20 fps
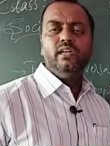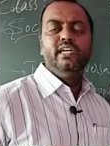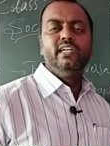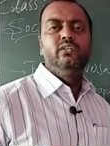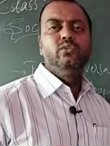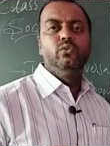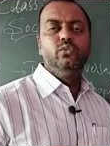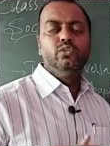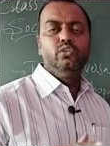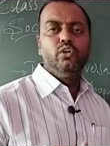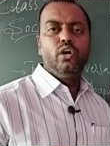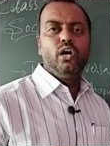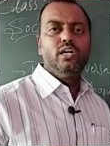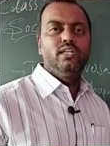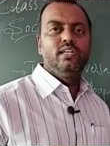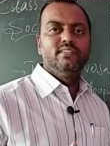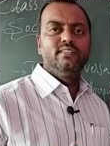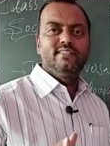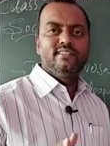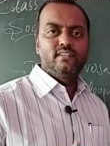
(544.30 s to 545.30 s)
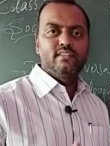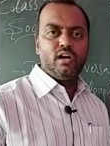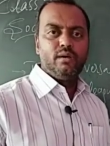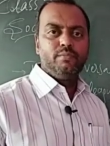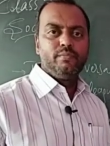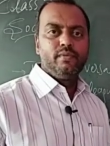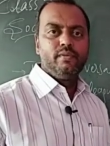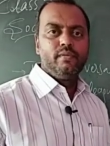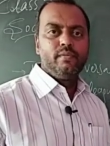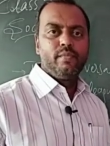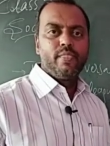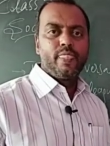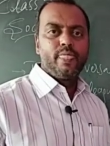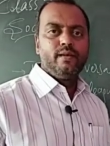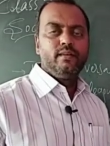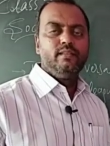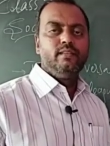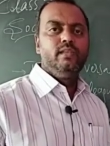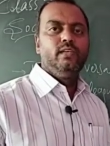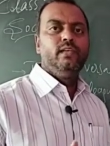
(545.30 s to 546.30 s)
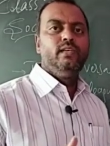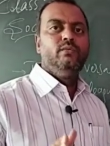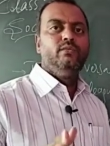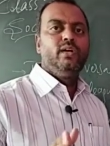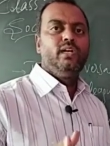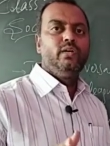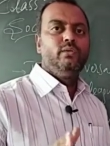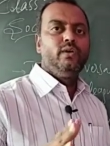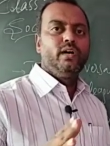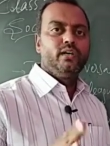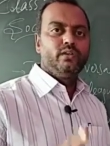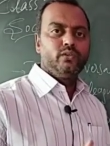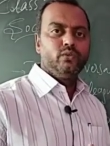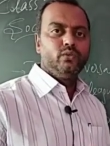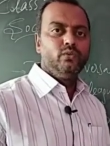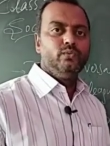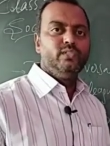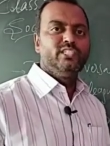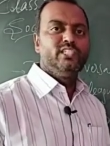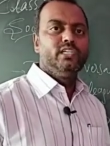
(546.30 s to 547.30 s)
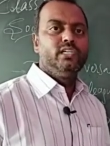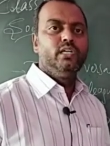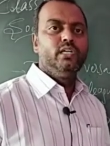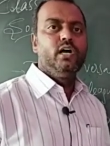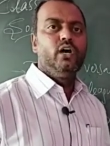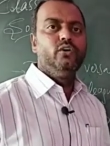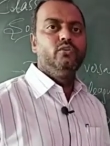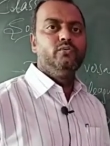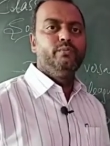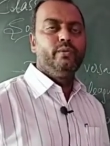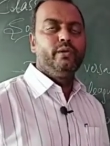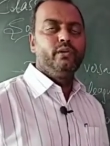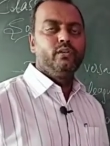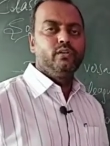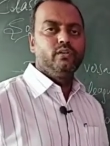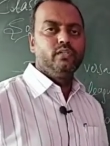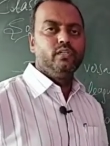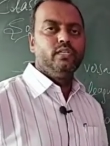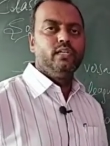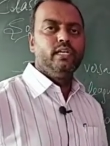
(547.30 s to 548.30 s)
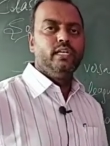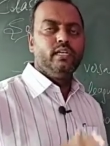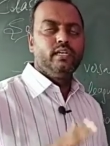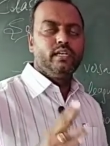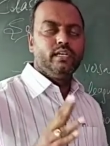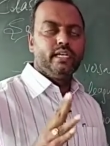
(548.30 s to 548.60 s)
it could not stop the World War II, which outbroke in